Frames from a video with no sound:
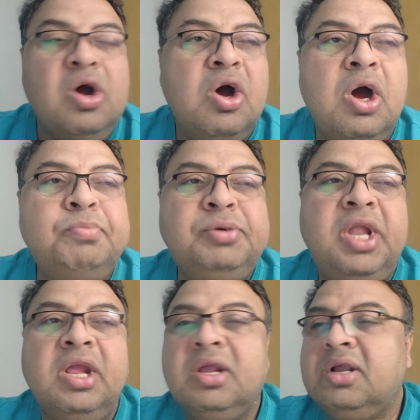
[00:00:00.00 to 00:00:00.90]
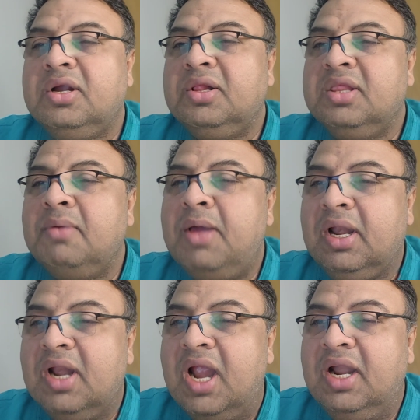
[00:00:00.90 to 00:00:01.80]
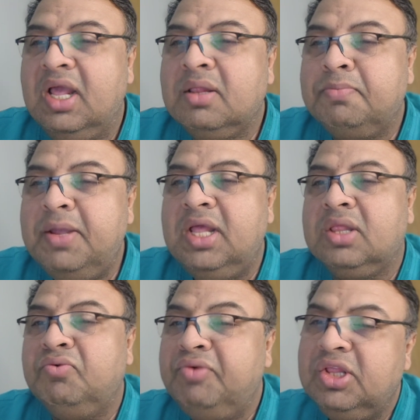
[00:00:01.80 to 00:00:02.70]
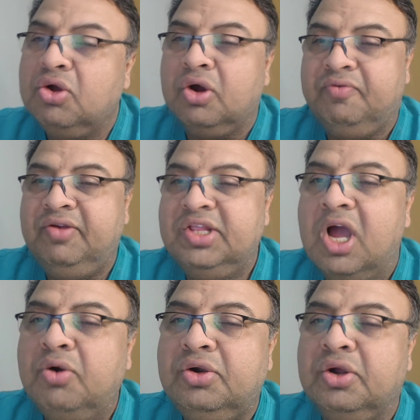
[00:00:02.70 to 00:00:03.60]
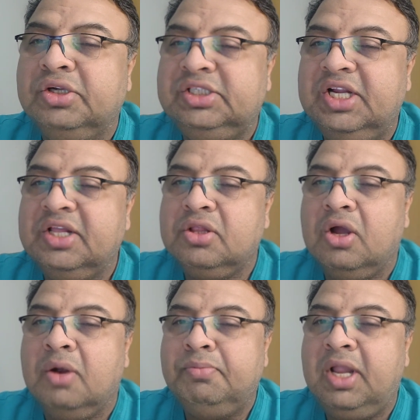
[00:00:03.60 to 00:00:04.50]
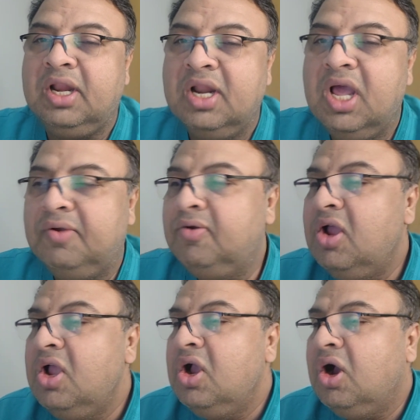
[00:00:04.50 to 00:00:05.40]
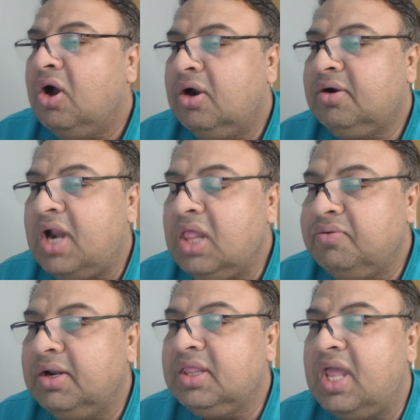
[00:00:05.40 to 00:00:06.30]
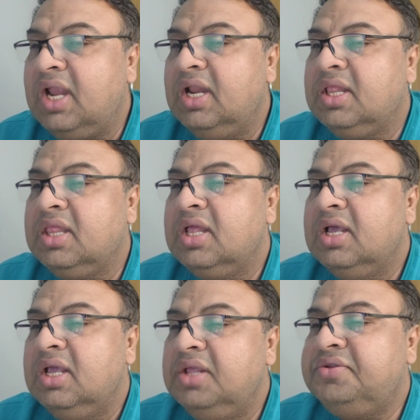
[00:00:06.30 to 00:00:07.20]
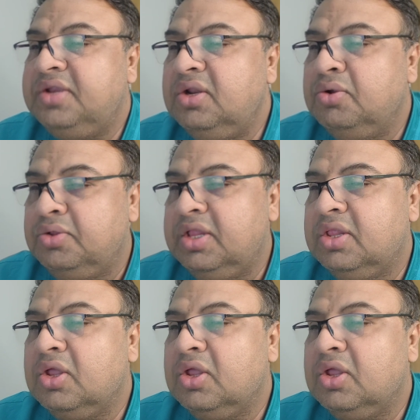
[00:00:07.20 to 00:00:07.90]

optic subarachnoid space with or without tortuous optic nerve or transverse sinus stenosis.